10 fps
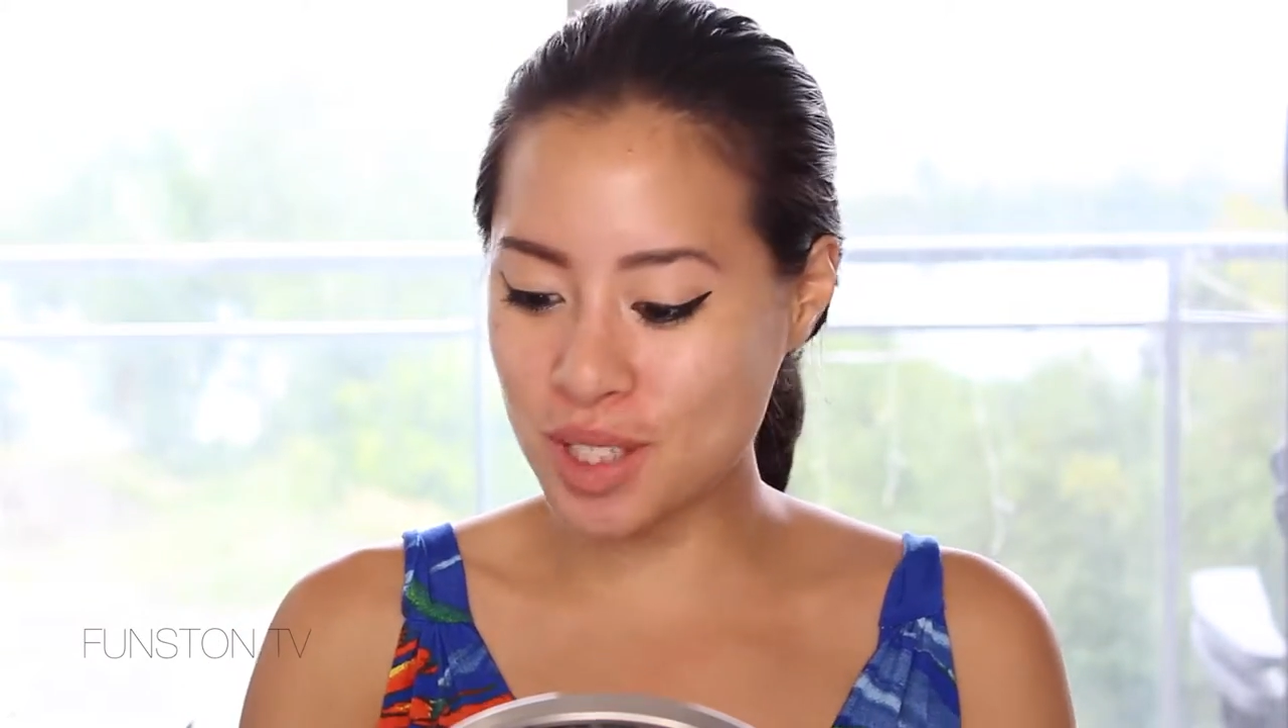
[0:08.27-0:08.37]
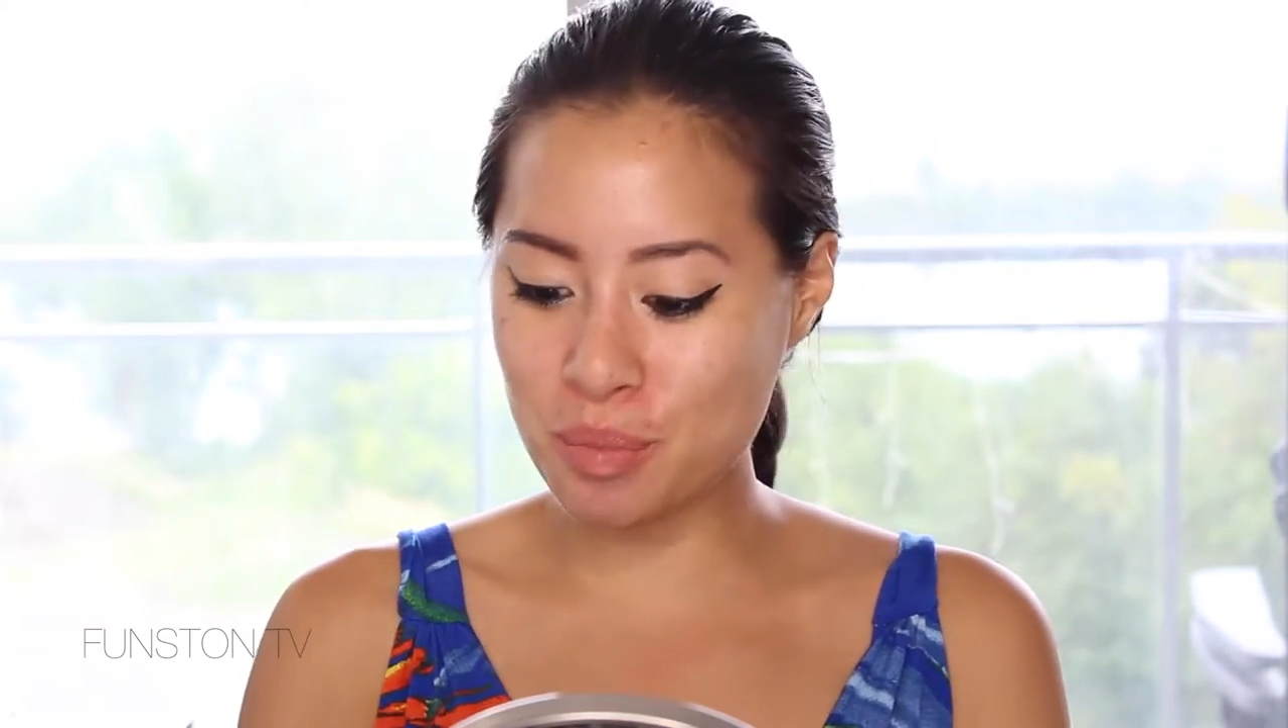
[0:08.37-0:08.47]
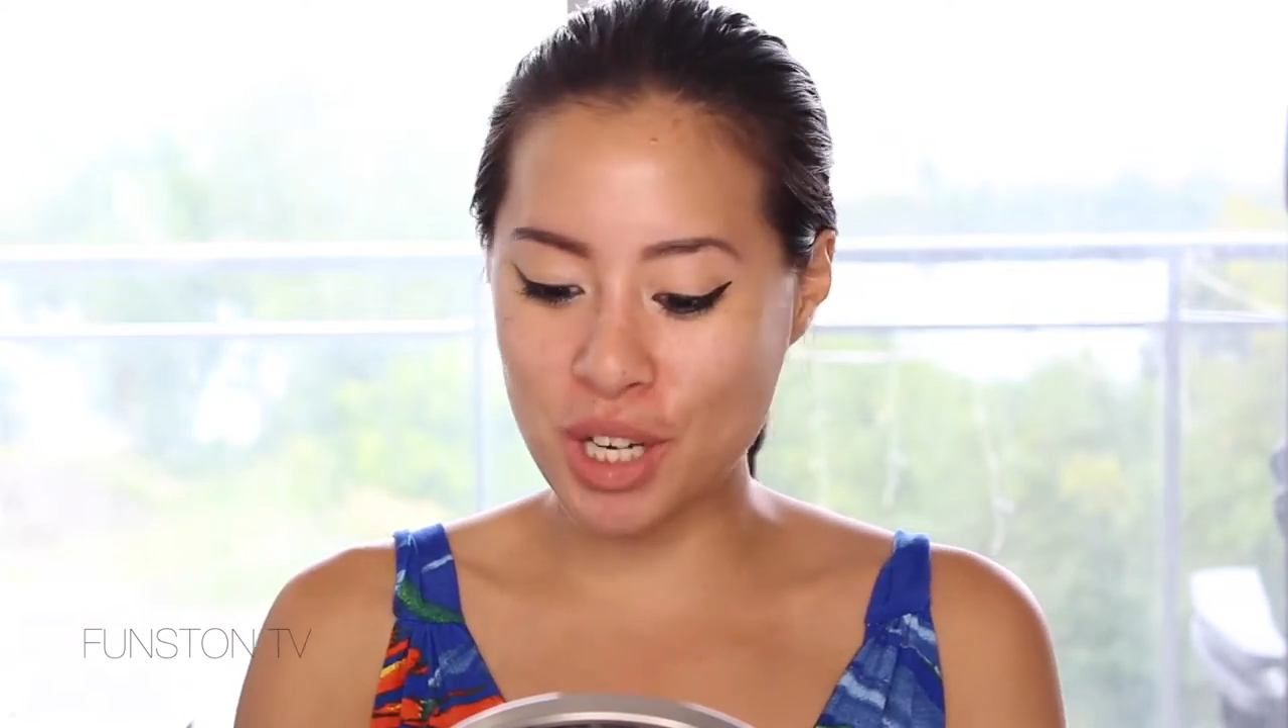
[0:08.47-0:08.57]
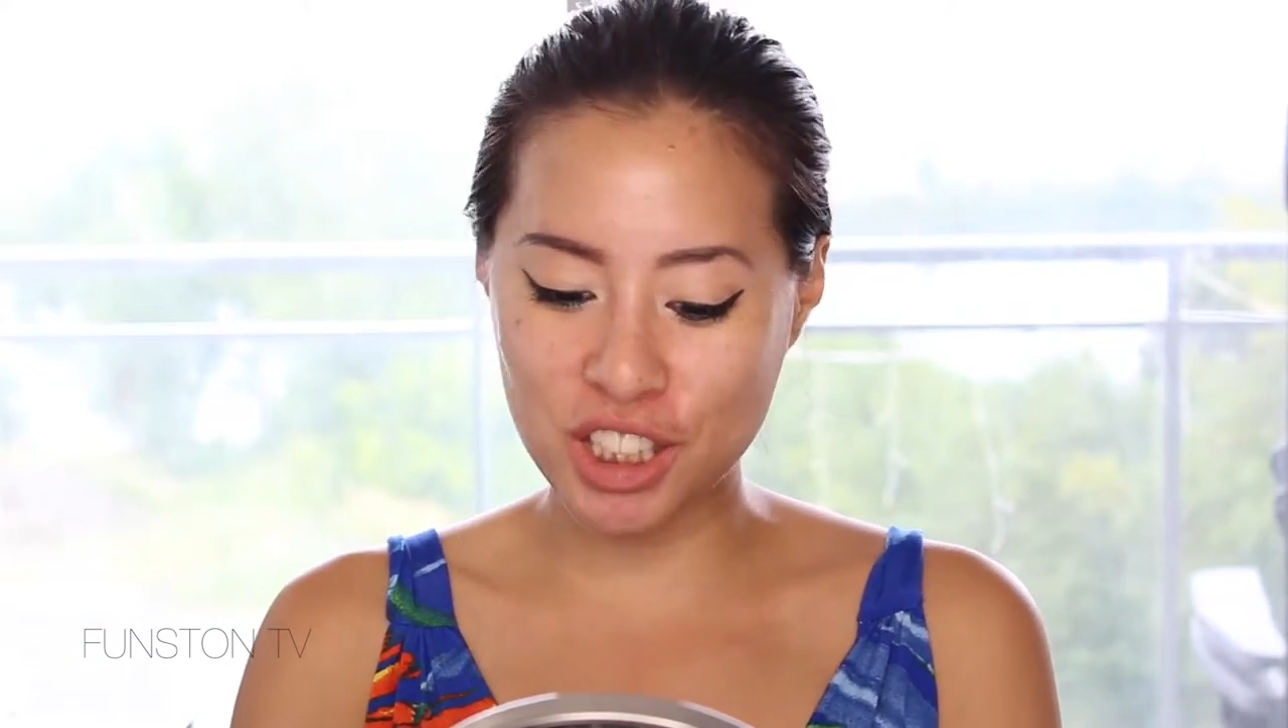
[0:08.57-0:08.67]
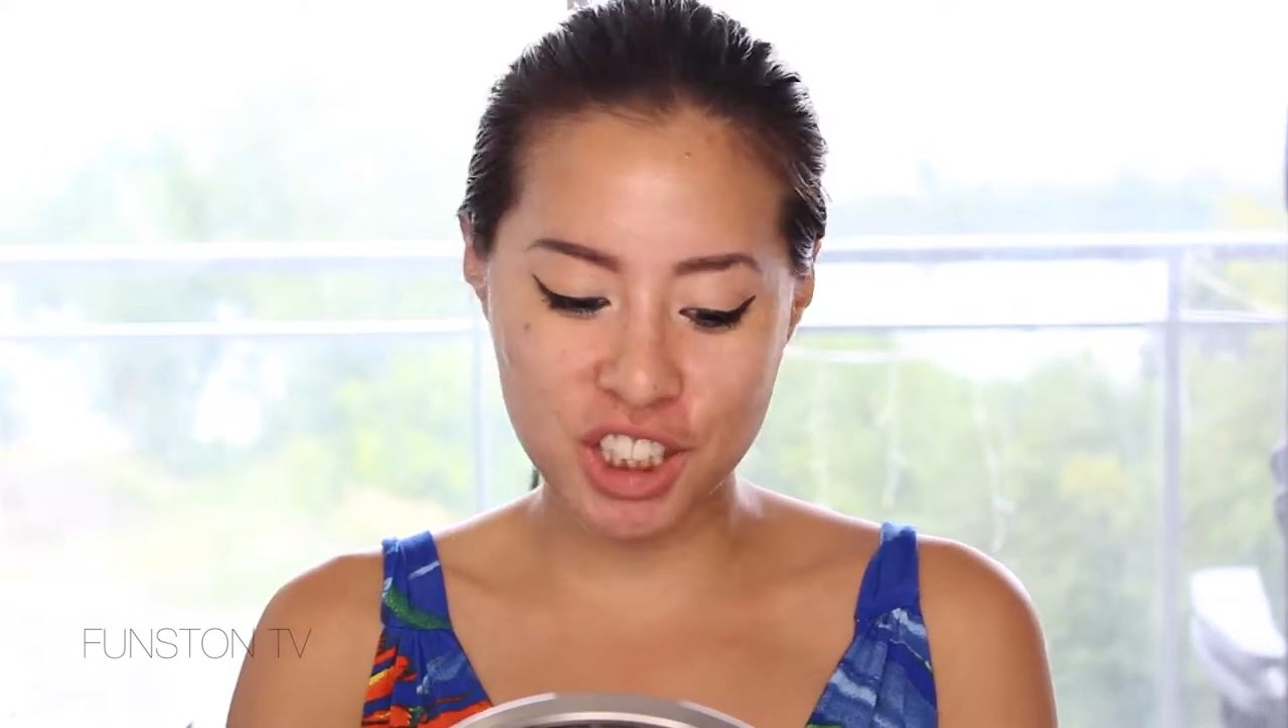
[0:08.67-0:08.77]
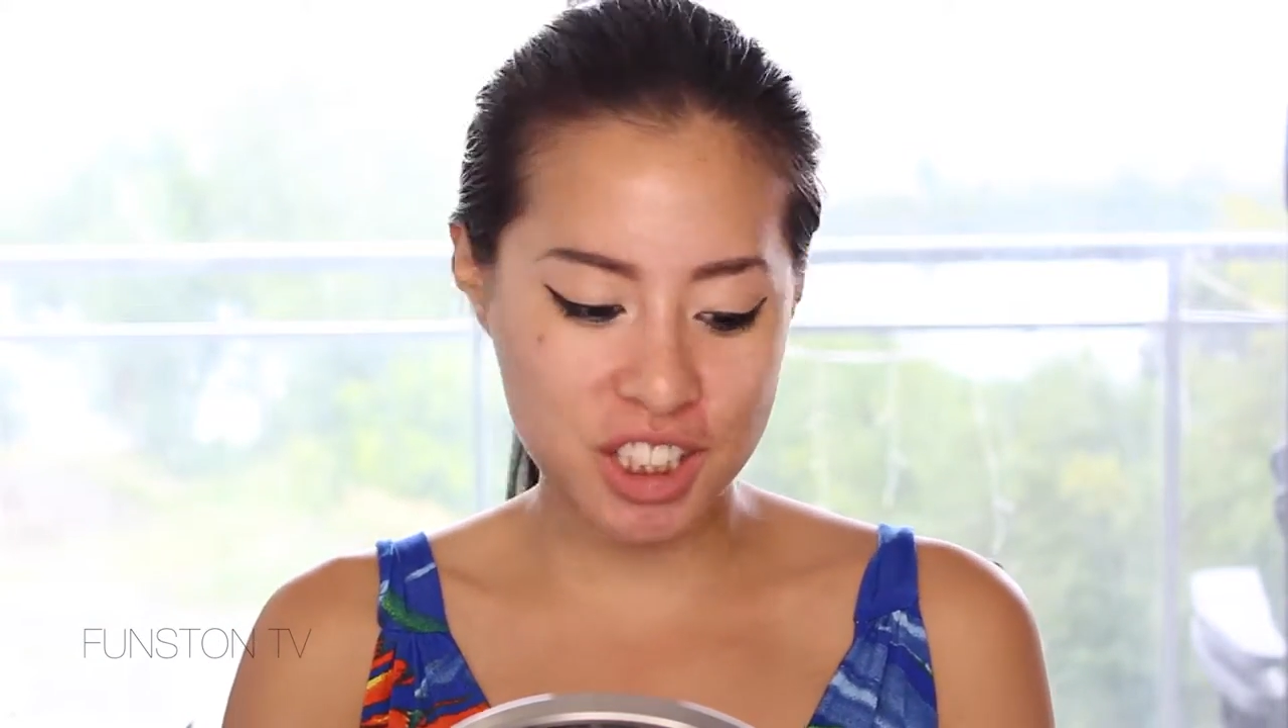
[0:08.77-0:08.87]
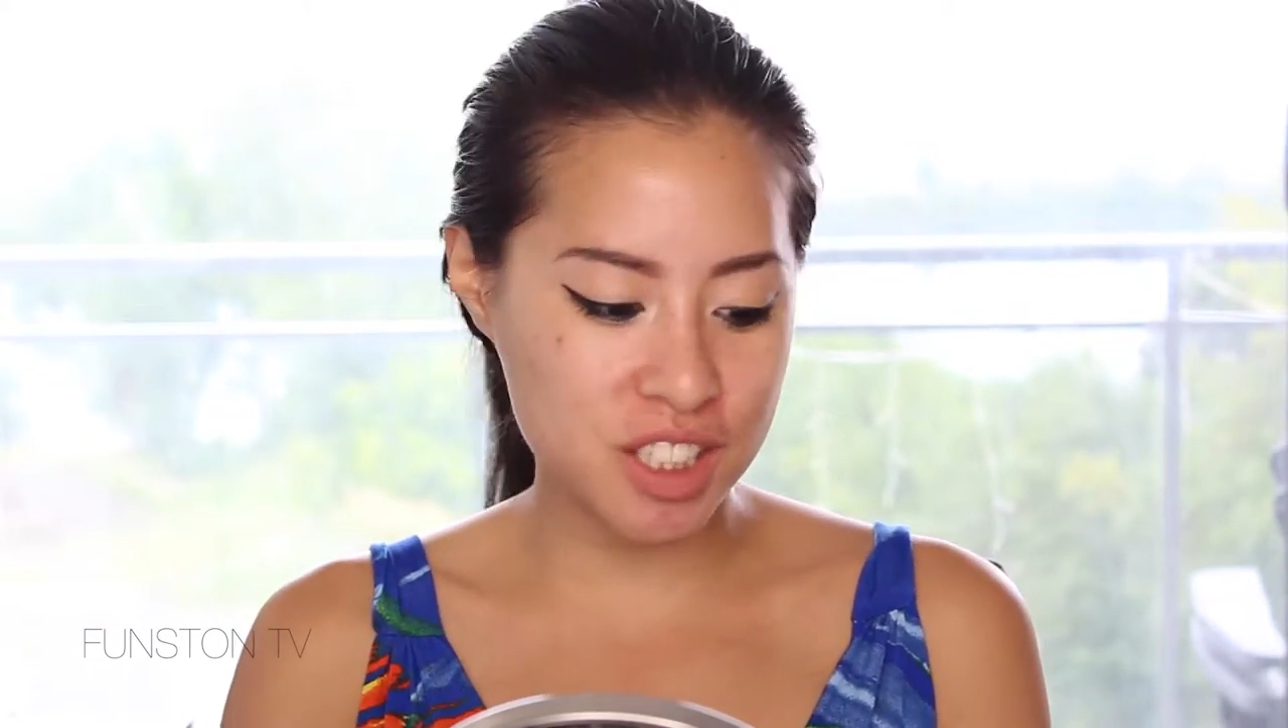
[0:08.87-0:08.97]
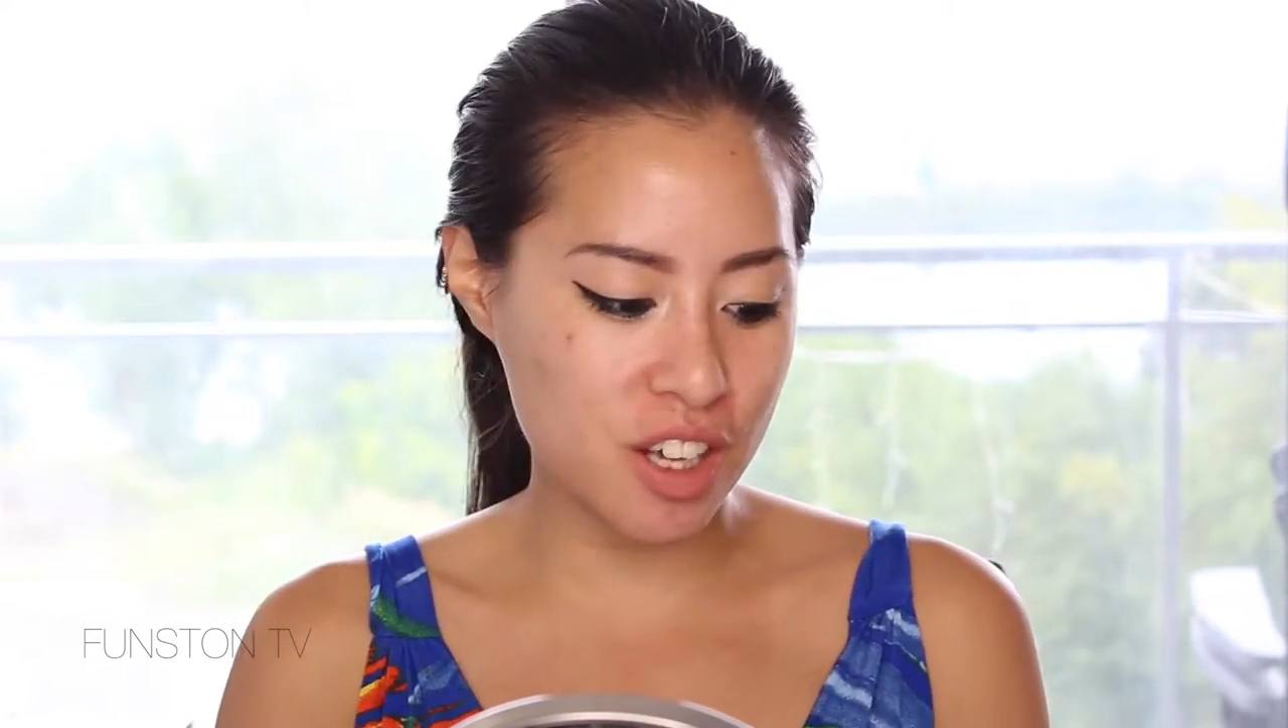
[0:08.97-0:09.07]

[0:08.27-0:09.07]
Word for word: impressions